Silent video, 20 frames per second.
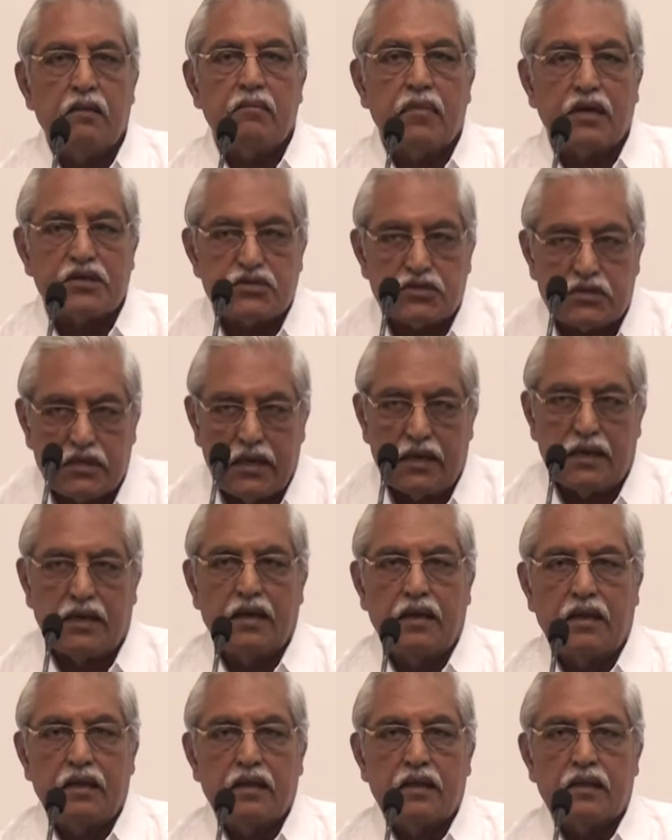but
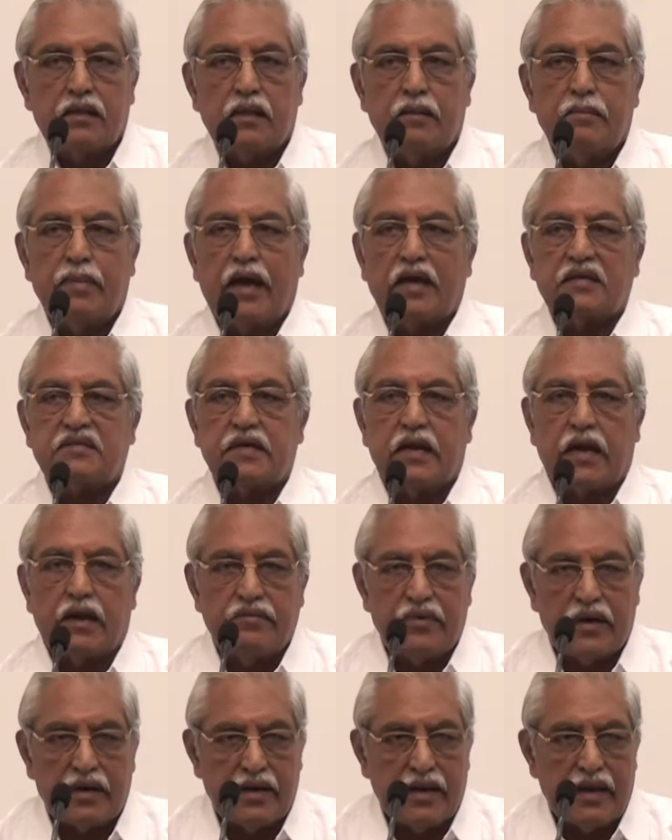still the banks are
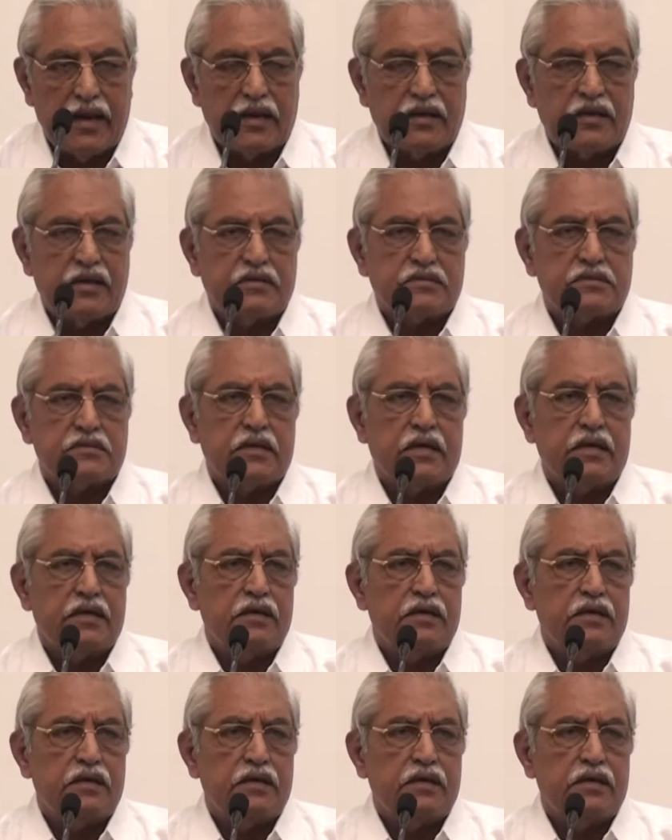evergreening these